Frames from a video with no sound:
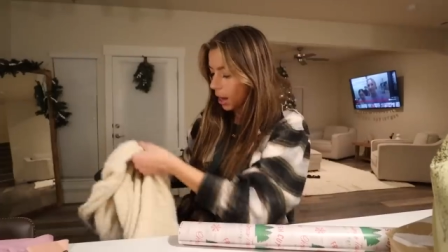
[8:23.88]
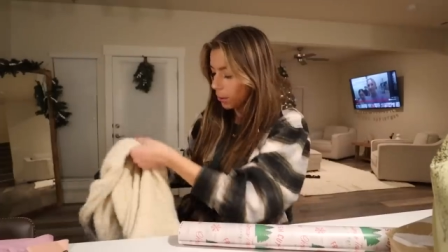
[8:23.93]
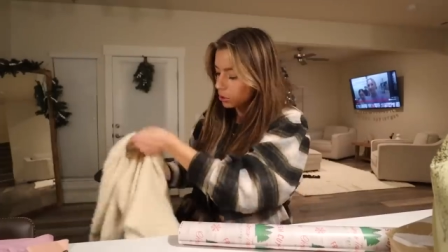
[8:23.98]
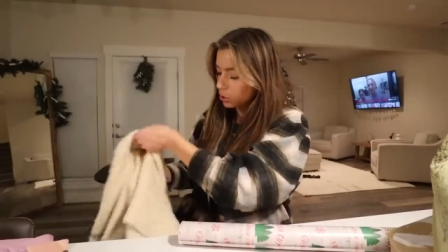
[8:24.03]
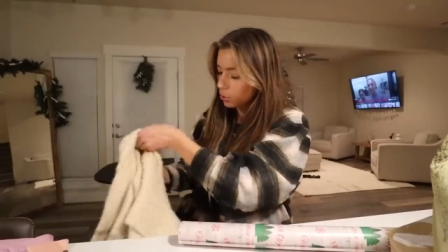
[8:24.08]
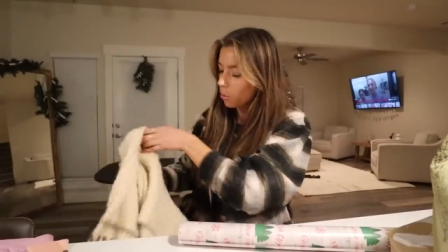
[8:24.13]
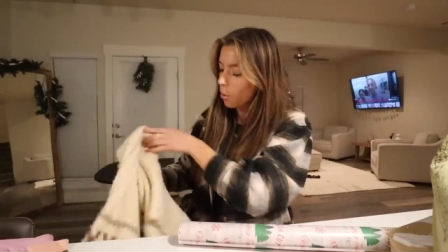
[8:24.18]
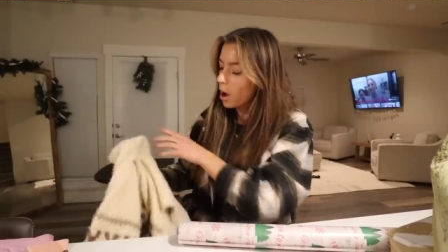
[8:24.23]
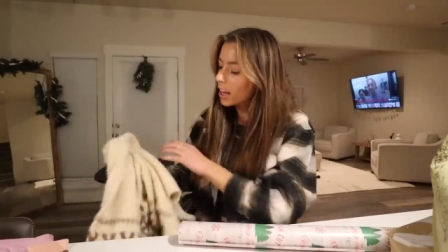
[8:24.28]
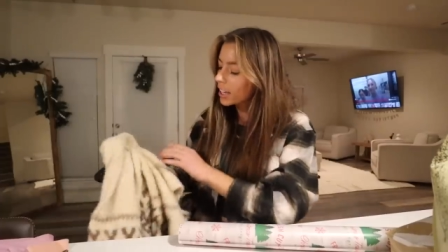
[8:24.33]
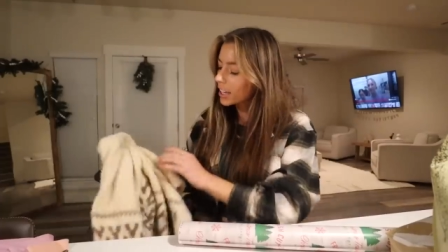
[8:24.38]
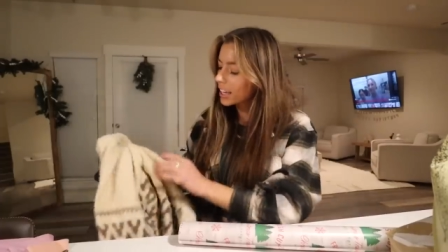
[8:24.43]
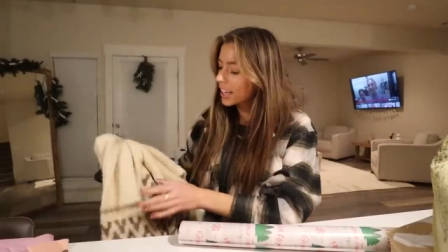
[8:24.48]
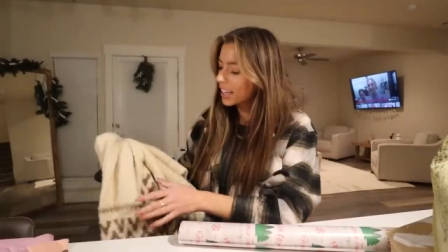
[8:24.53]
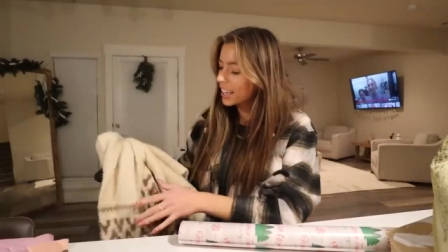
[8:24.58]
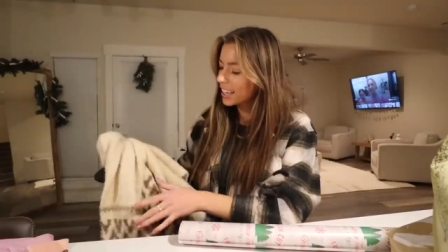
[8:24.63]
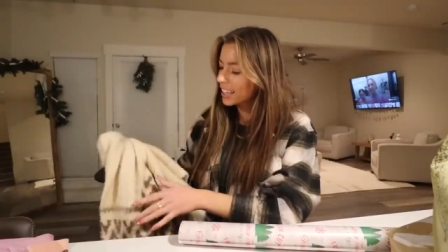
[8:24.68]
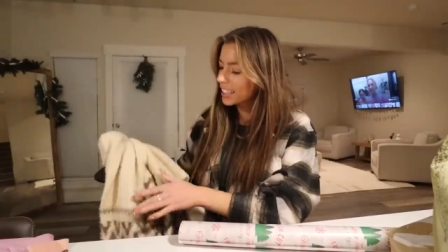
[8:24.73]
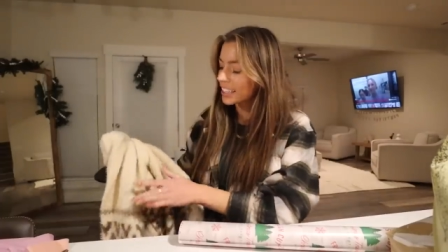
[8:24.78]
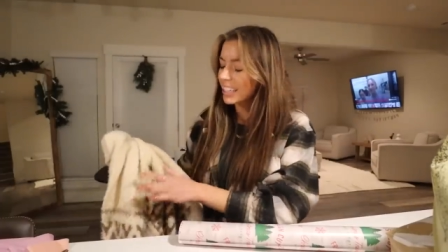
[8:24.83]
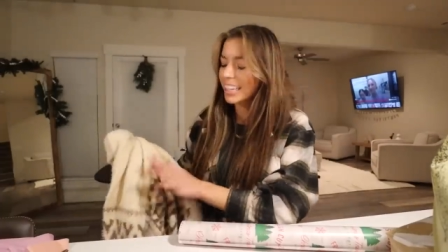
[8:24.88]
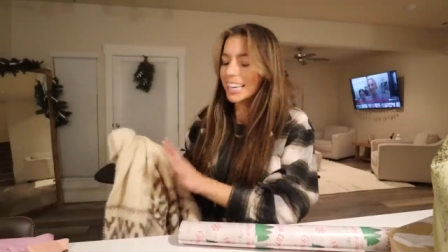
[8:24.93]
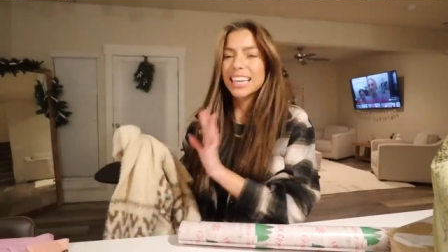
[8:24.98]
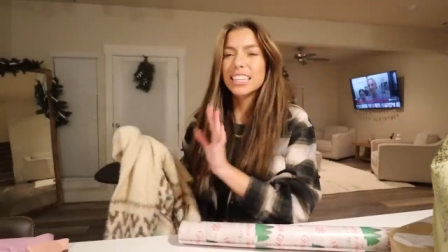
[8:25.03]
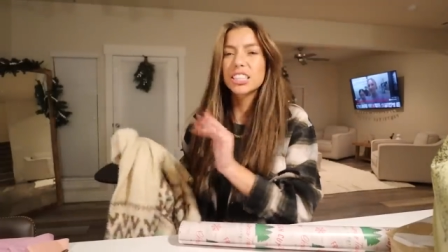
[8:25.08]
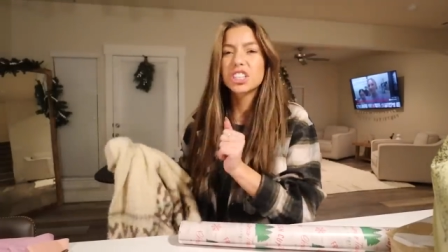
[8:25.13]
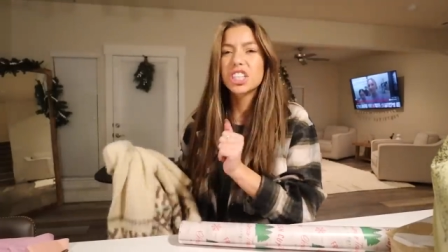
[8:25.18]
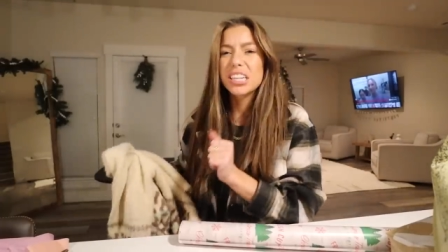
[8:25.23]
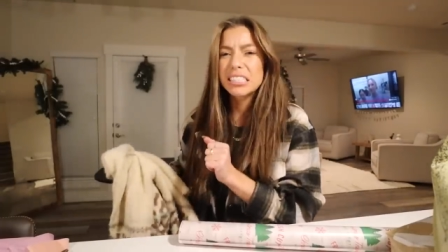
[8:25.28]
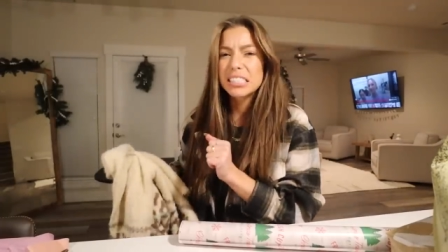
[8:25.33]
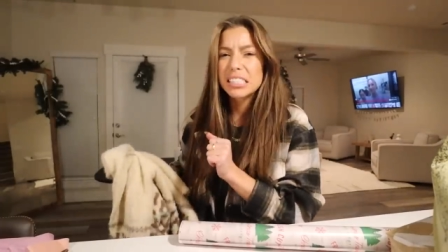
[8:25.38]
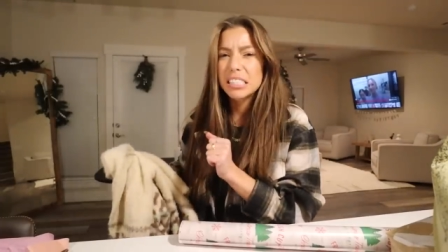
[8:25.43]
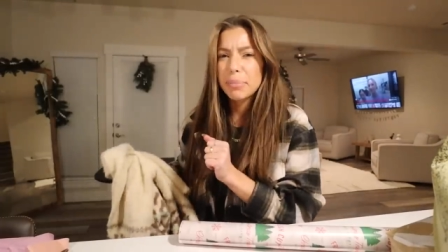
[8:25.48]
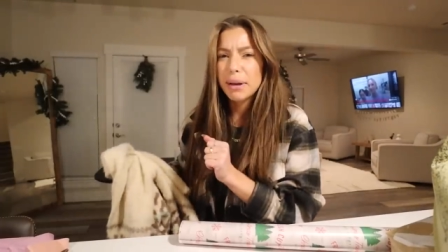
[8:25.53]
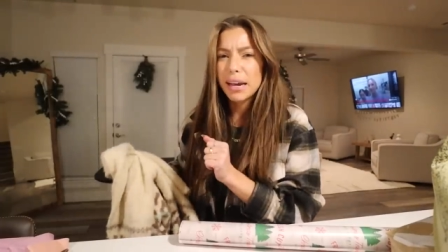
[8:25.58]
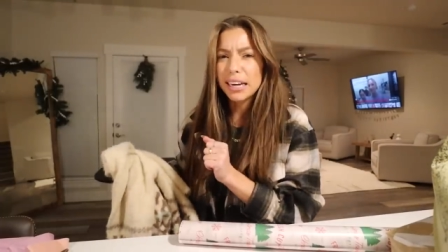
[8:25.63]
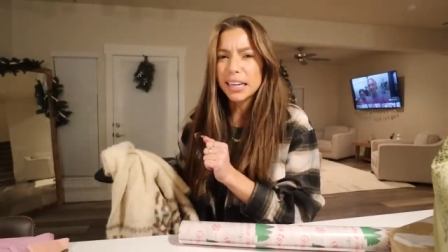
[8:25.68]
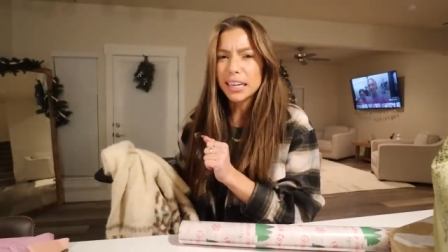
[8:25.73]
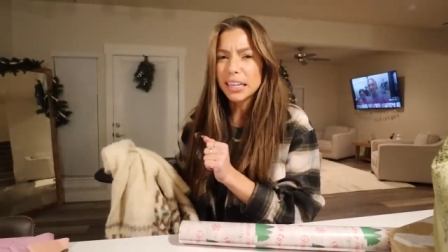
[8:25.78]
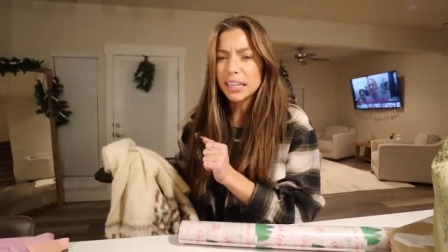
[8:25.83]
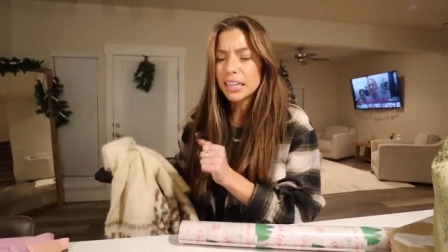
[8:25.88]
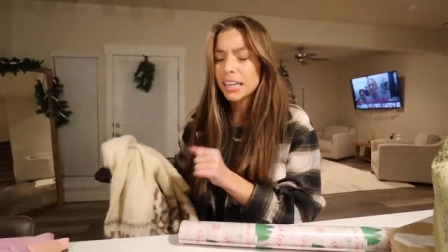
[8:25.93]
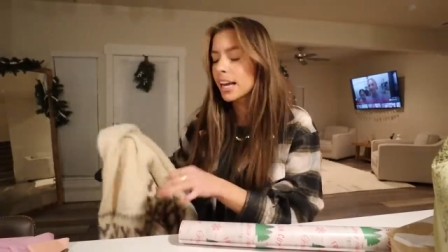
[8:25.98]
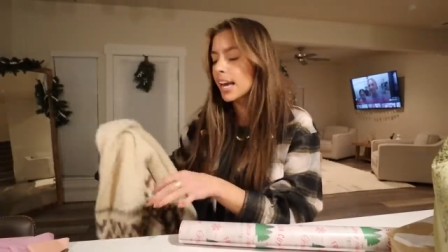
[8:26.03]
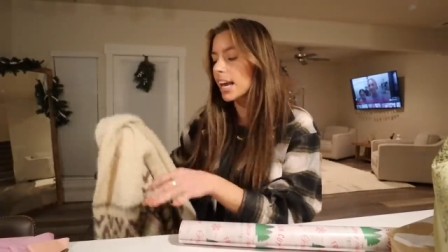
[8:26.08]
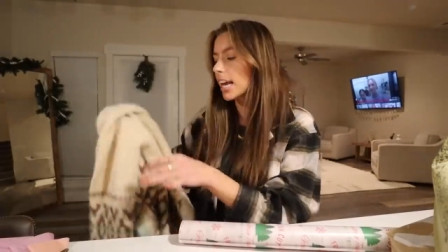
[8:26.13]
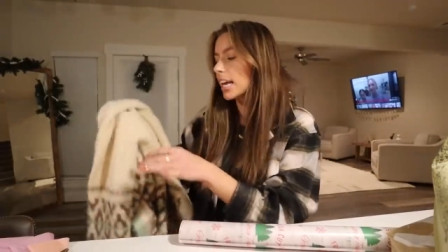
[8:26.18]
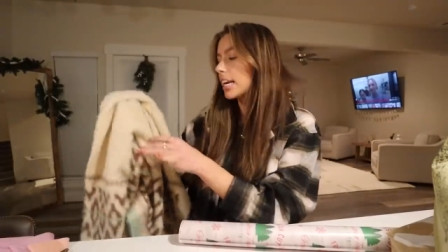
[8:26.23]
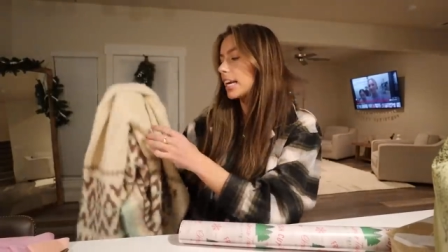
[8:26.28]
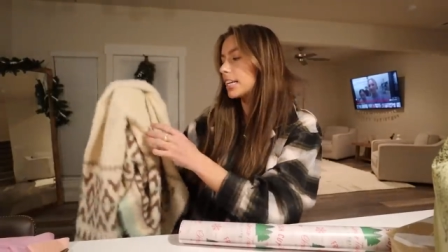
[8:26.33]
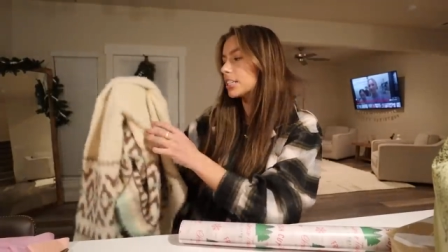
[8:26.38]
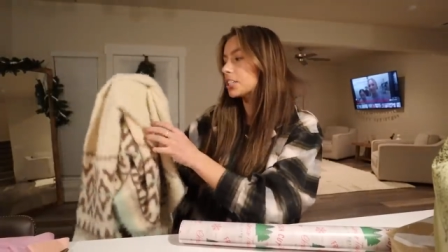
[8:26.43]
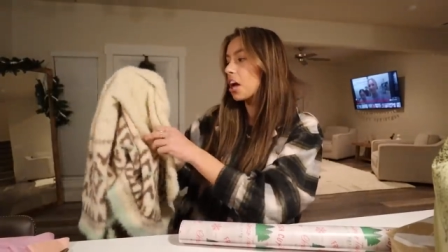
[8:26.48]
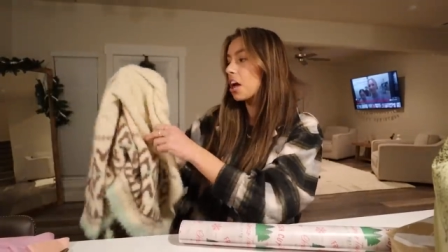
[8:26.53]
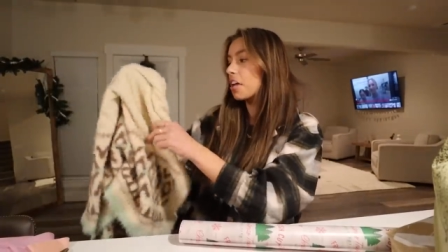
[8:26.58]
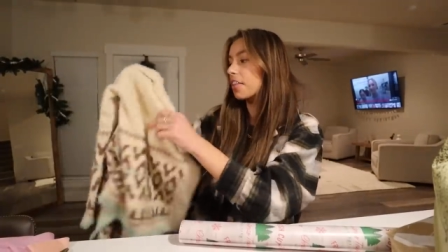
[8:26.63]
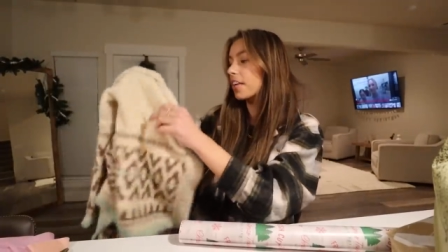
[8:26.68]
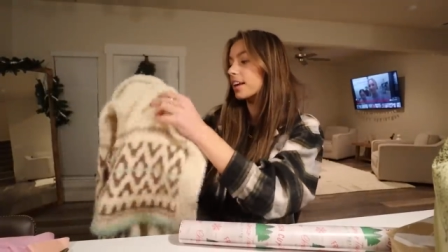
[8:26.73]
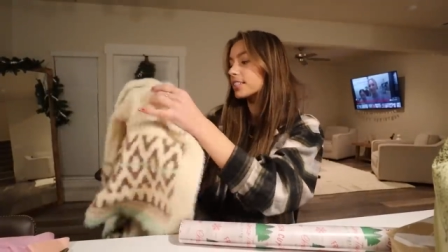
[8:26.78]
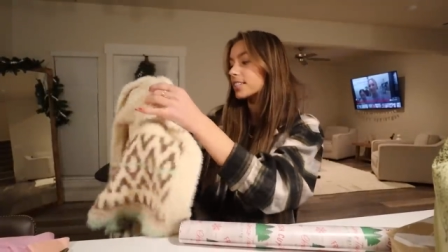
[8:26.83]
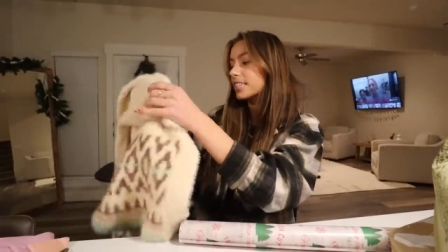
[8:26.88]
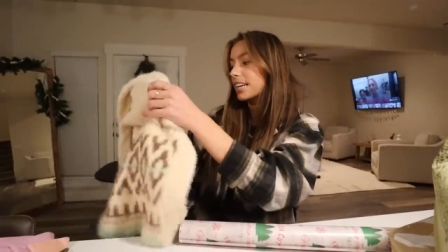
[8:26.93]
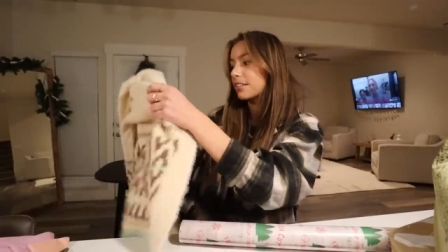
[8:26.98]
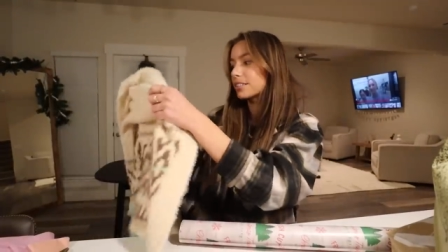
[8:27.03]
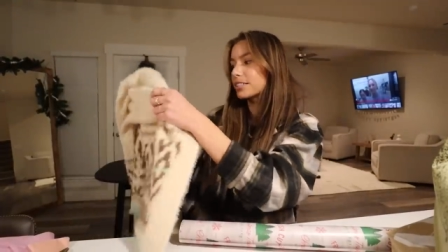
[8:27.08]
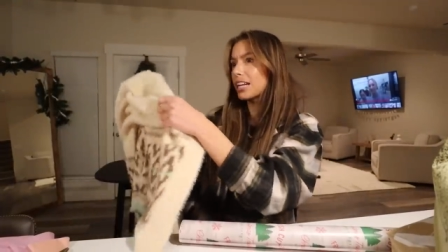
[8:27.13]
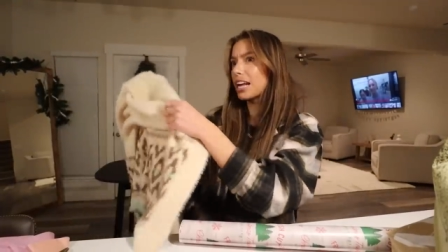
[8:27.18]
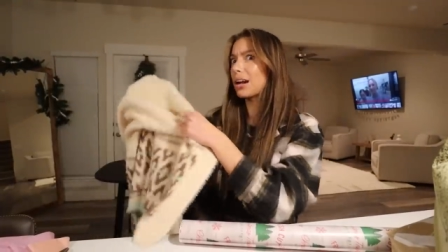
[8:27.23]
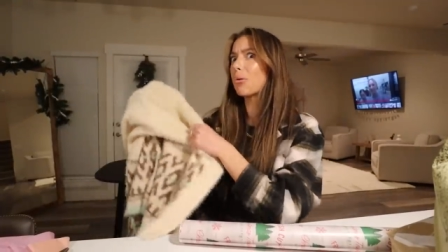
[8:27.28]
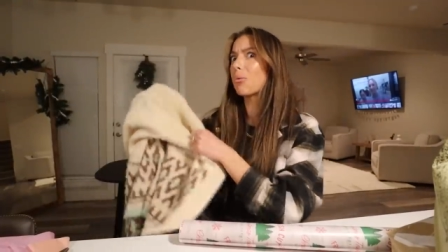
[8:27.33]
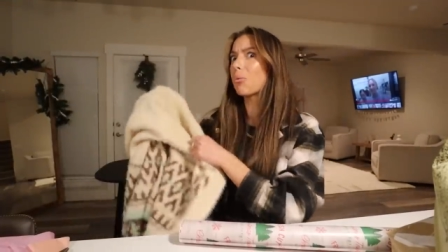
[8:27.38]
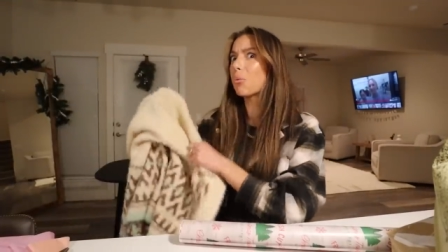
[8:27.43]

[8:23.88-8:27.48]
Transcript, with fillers: I was walking in JCPenney and I saw this and I was like,